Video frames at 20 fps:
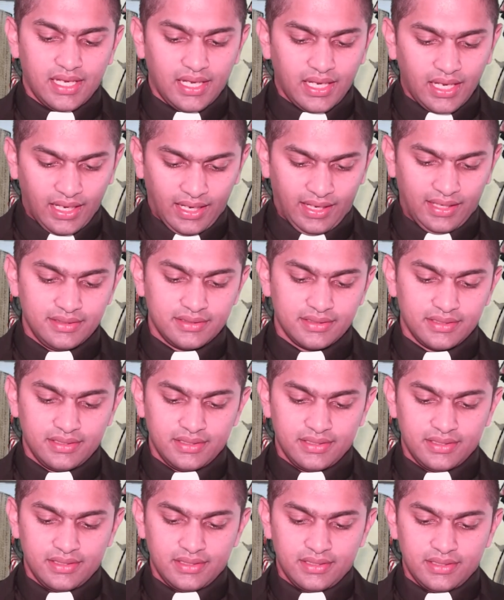and
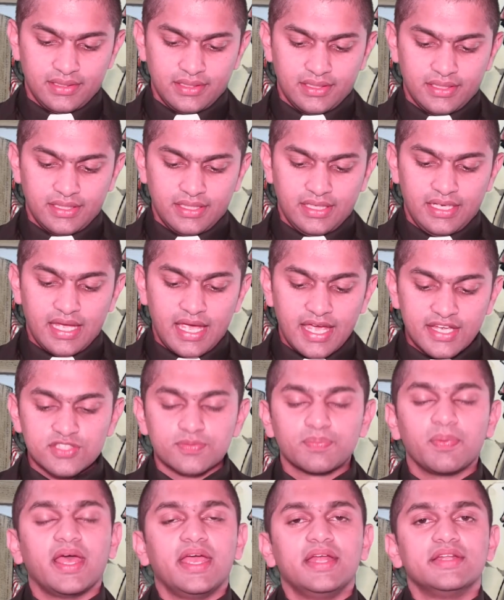He
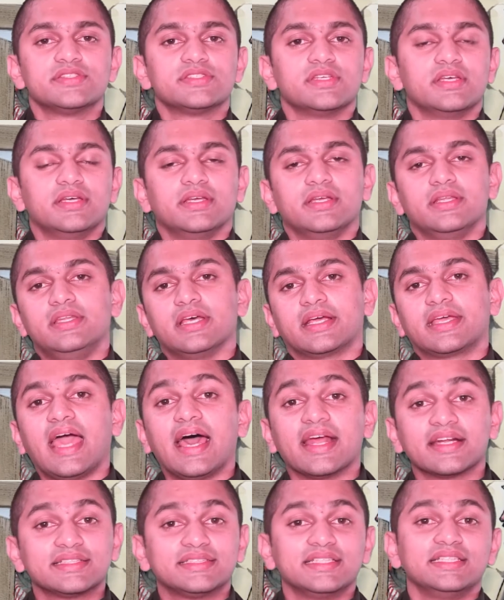explains the
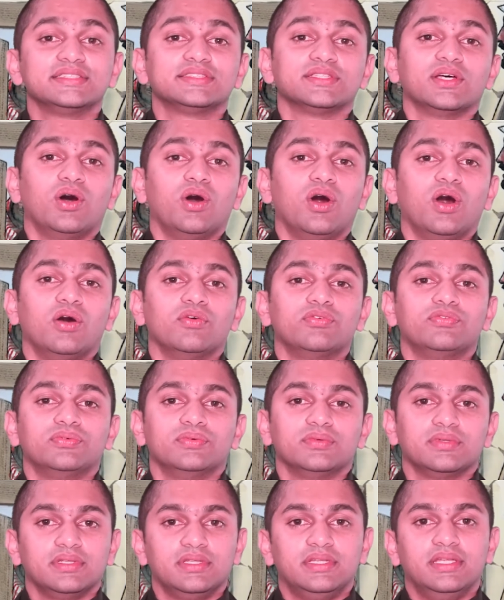characters of
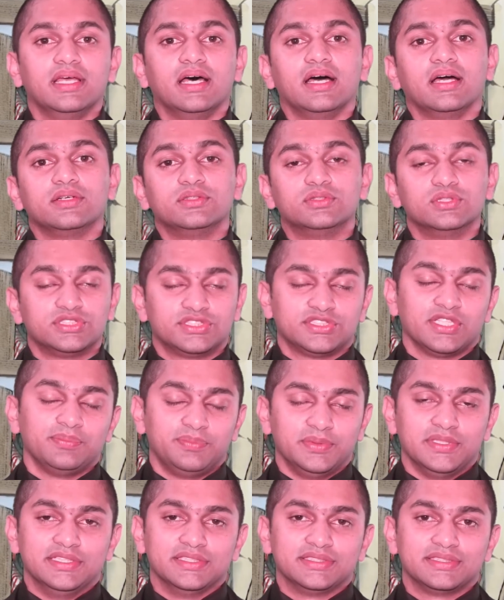the good
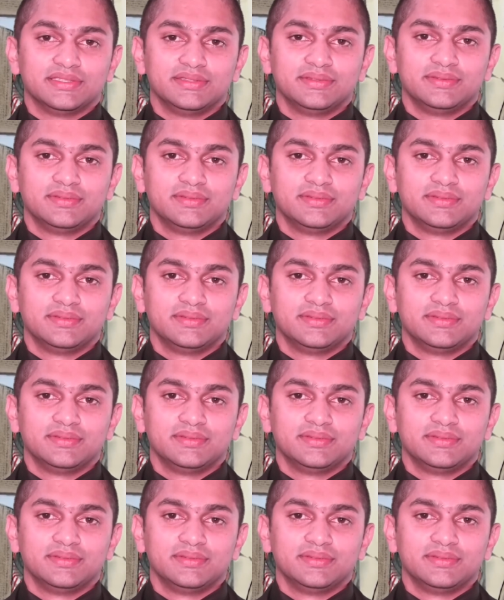shepherd.